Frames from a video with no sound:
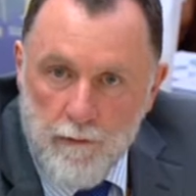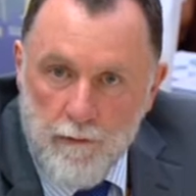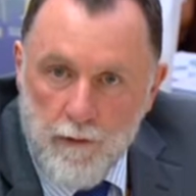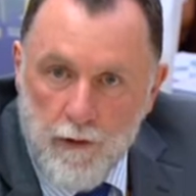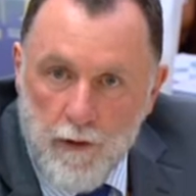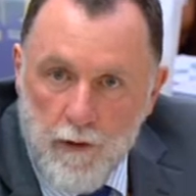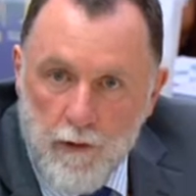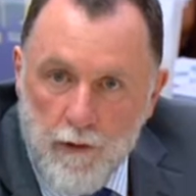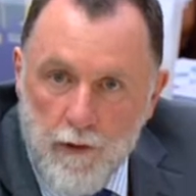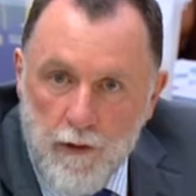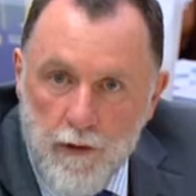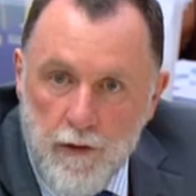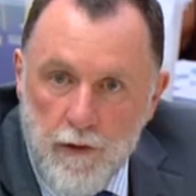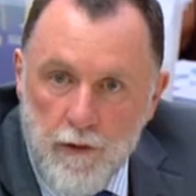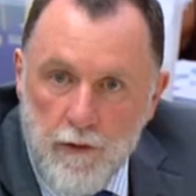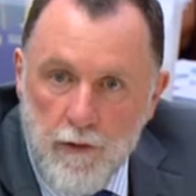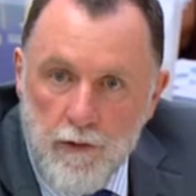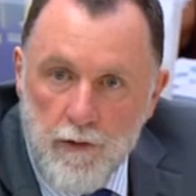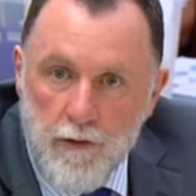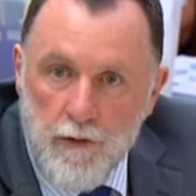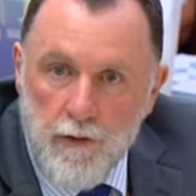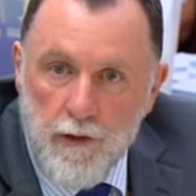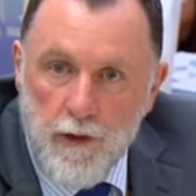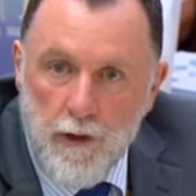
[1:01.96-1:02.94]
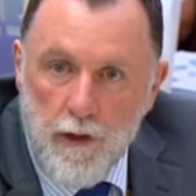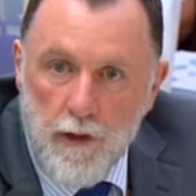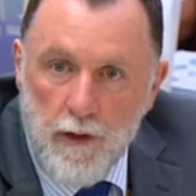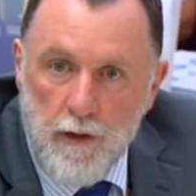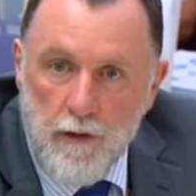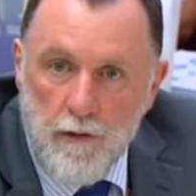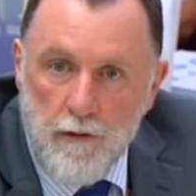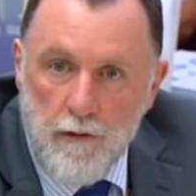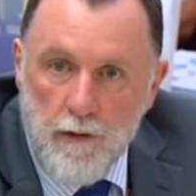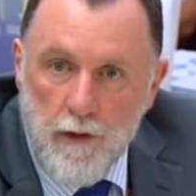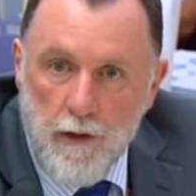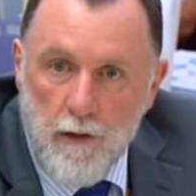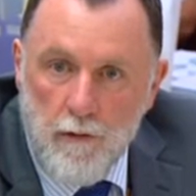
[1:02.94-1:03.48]
of the conditions,
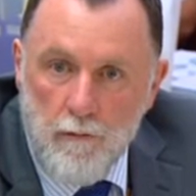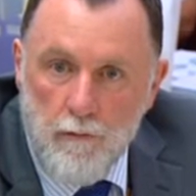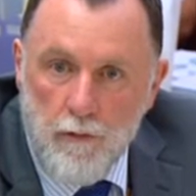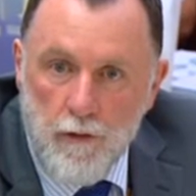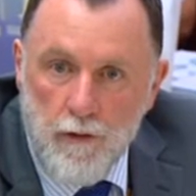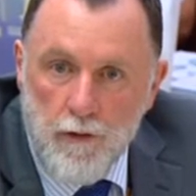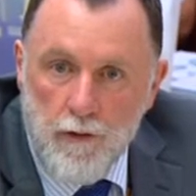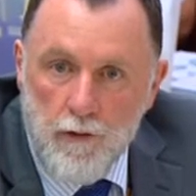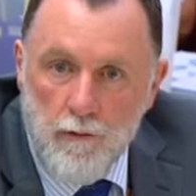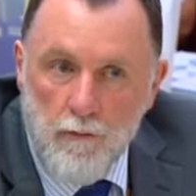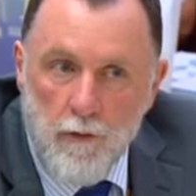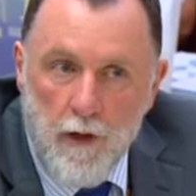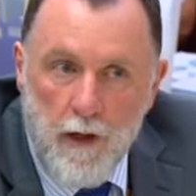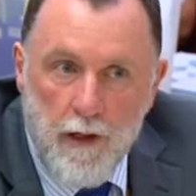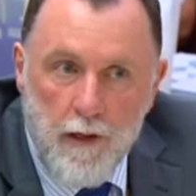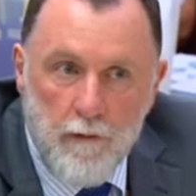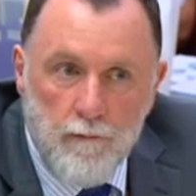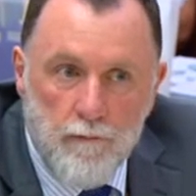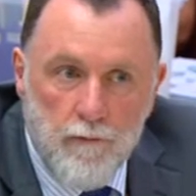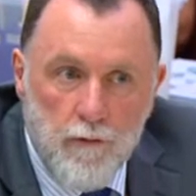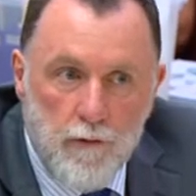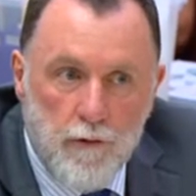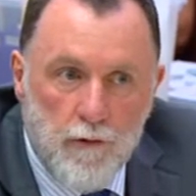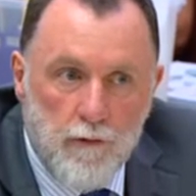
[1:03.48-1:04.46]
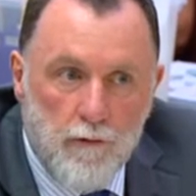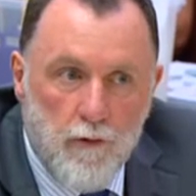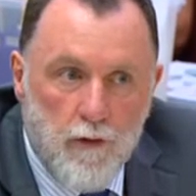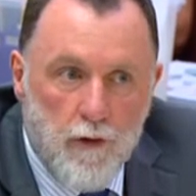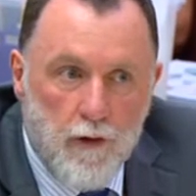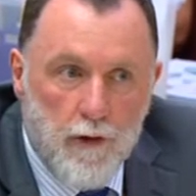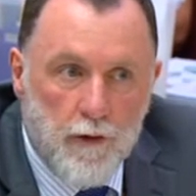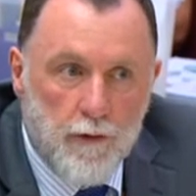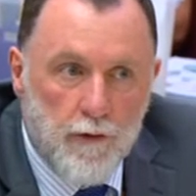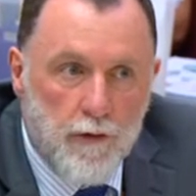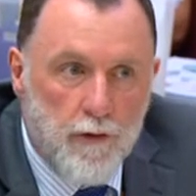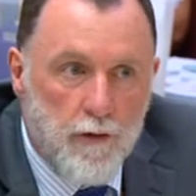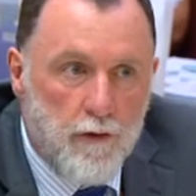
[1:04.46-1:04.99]
and we're still waiting for
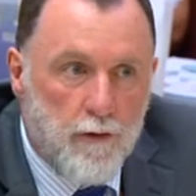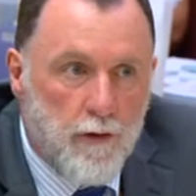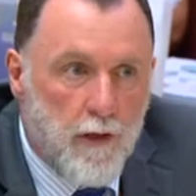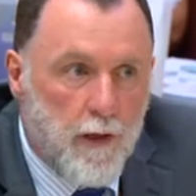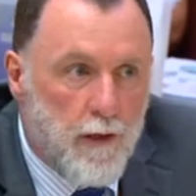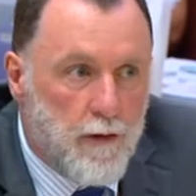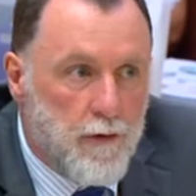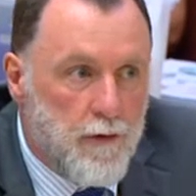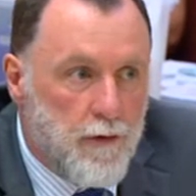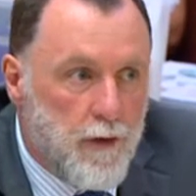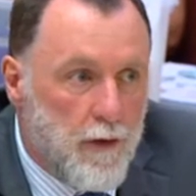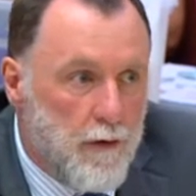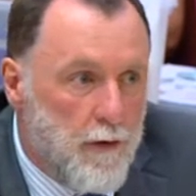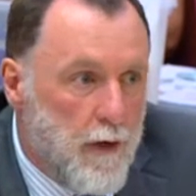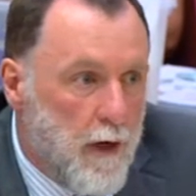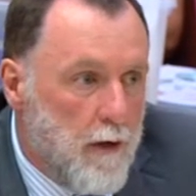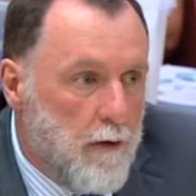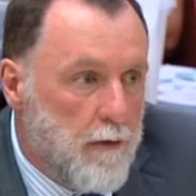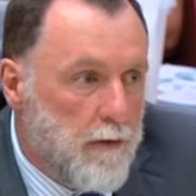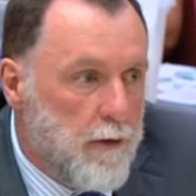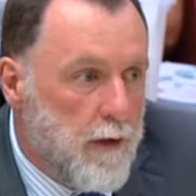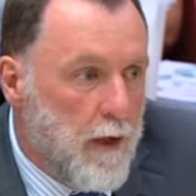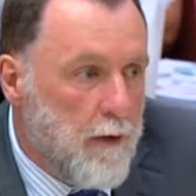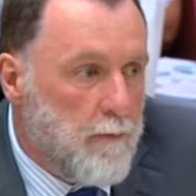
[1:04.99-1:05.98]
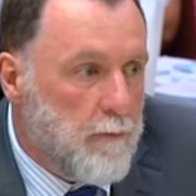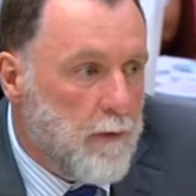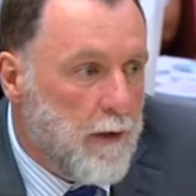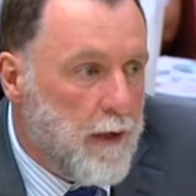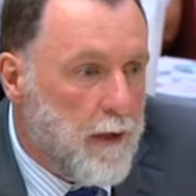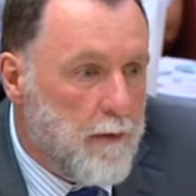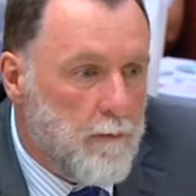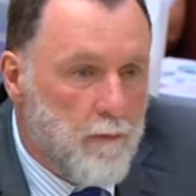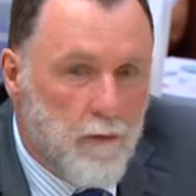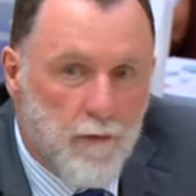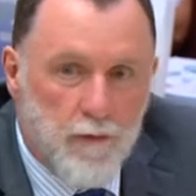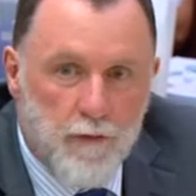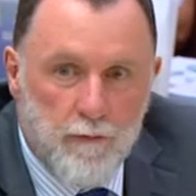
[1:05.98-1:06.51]
Taronga to do that. So no
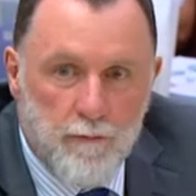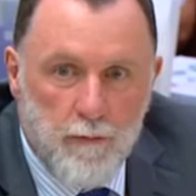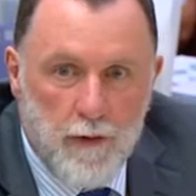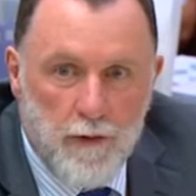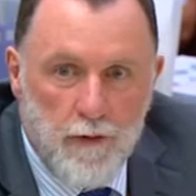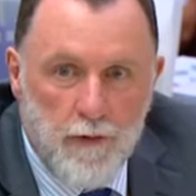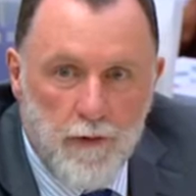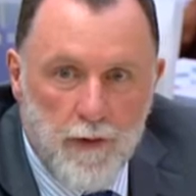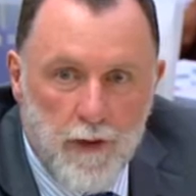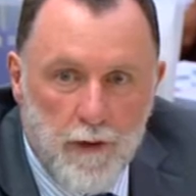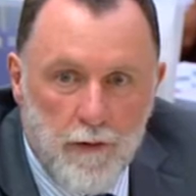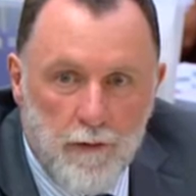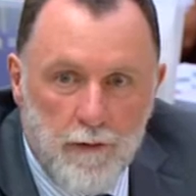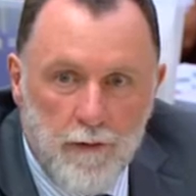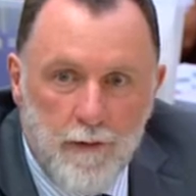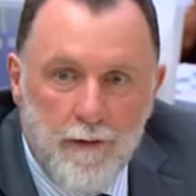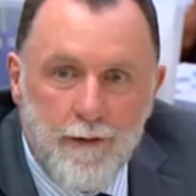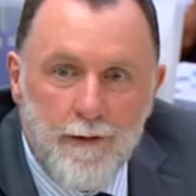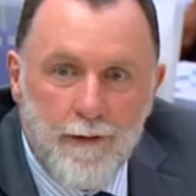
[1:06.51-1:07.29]
platypus have been sent.